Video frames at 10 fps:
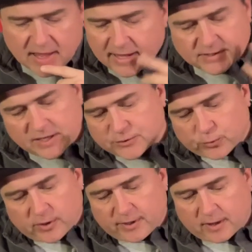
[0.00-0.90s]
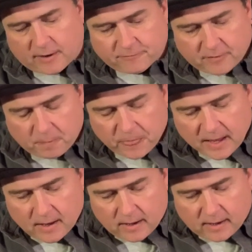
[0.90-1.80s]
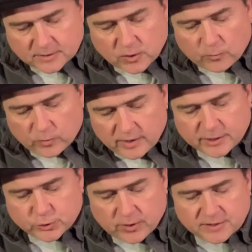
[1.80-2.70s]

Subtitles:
It's really a lot of fun. So I really enjoyed